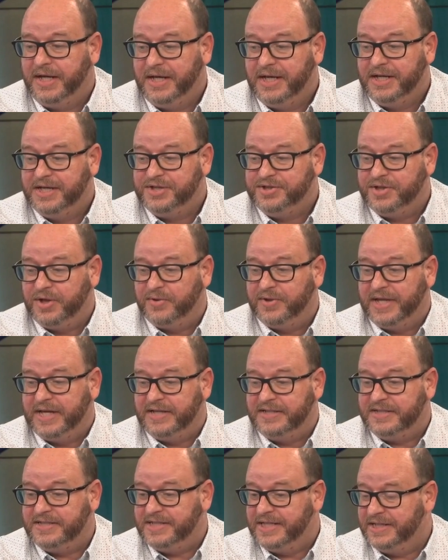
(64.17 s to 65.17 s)
So
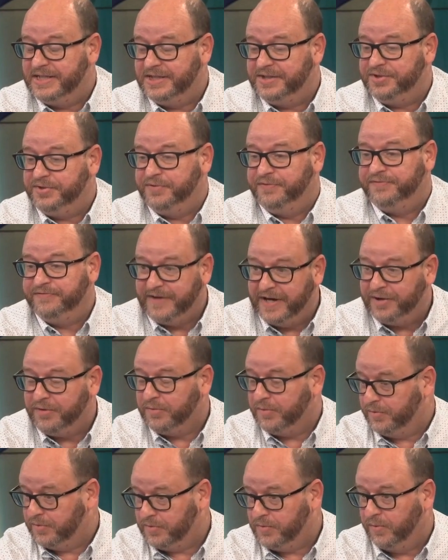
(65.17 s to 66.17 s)
they send it to
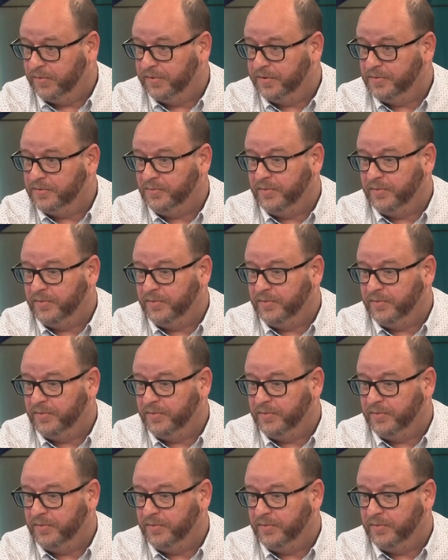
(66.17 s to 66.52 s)
federal court,